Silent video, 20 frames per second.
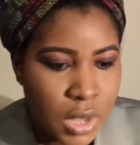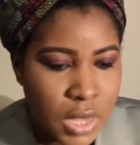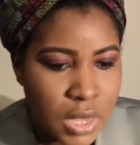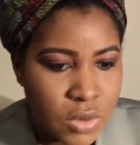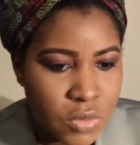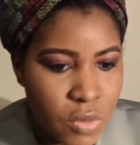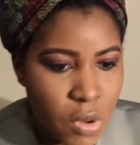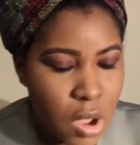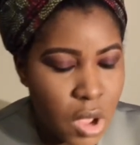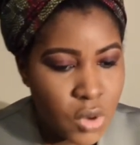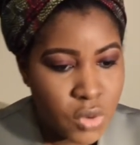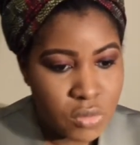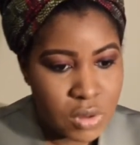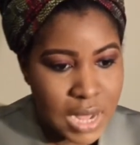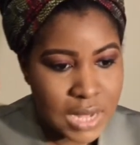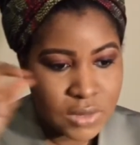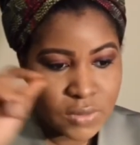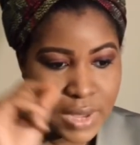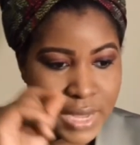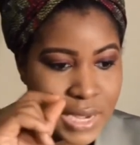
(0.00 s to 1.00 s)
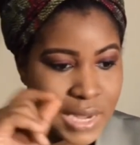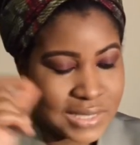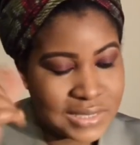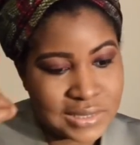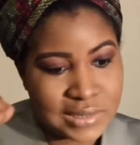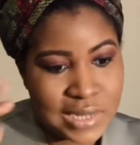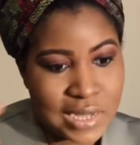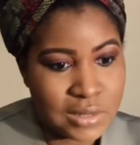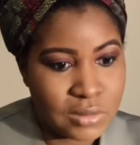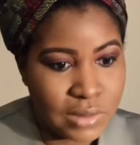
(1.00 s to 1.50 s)
In one or I do
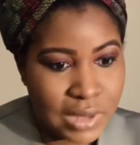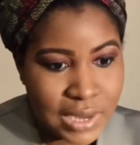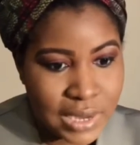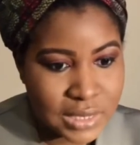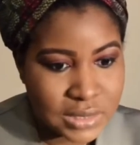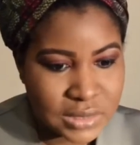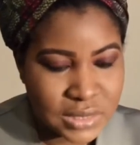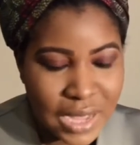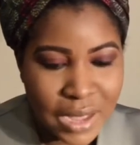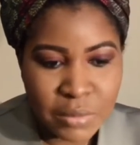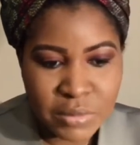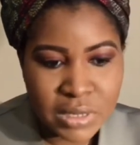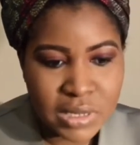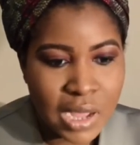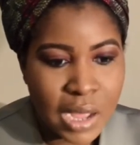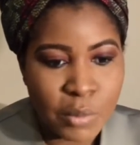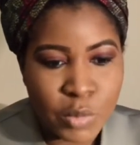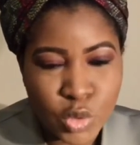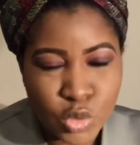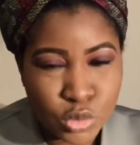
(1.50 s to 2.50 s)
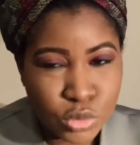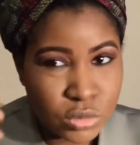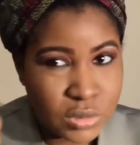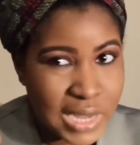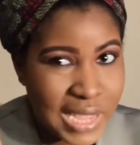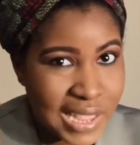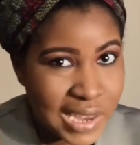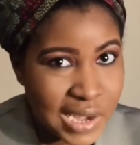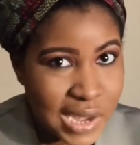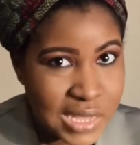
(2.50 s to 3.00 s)
eyelashes, I do eyelashes. I mean, do
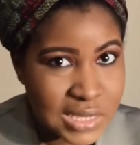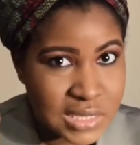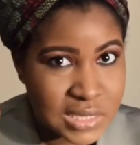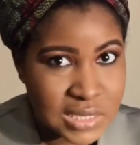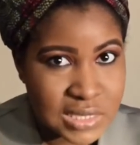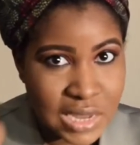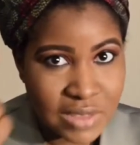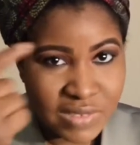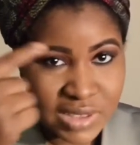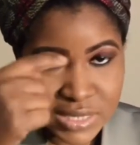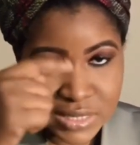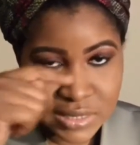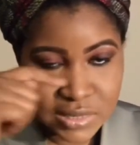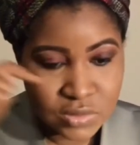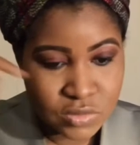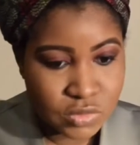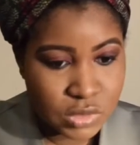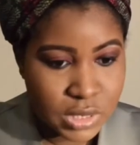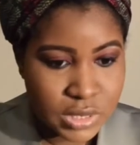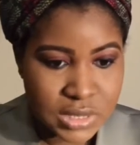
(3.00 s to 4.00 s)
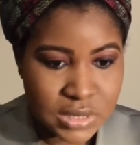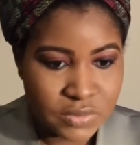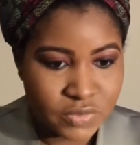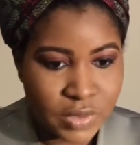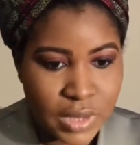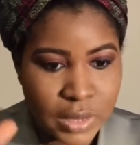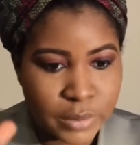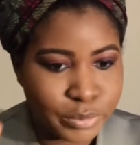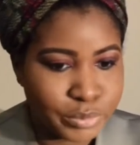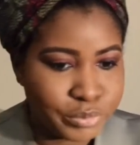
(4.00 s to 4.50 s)
not eyelashes, lava see one diva.